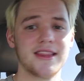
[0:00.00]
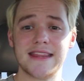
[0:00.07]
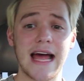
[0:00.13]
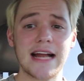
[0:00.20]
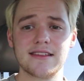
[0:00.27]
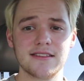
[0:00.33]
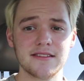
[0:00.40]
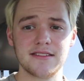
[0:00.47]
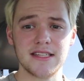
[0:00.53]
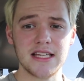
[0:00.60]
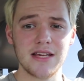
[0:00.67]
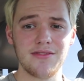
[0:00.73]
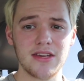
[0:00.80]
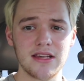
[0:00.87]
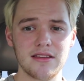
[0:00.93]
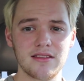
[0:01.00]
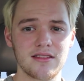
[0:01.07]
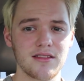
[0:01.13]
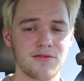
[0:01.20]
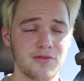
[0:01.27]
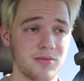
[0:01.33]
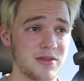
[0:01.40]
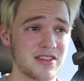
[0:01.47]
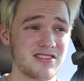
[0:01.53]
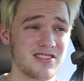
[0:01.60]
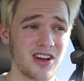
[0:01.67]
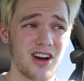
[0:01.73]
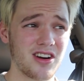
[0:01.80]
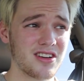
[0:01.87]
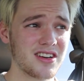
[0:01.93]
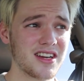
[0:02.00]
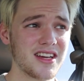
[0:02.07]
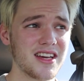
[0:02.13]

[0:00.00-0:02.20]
That's its EVs from the start,